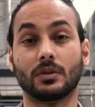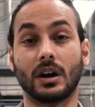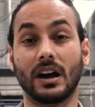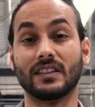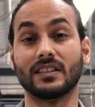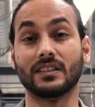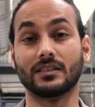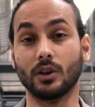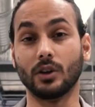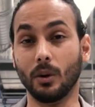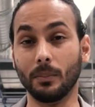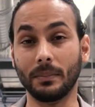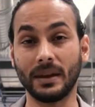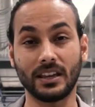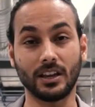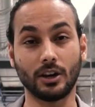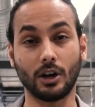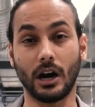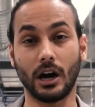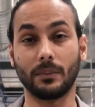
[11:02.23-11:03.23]
process. Don't
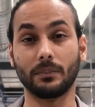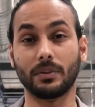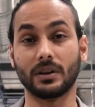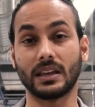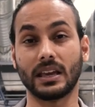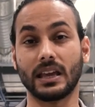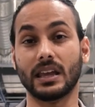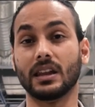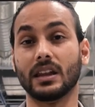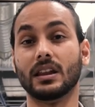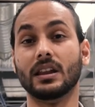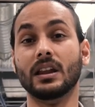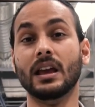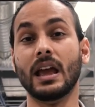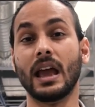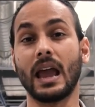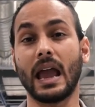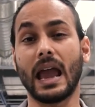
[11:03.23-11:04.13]
make it complicated.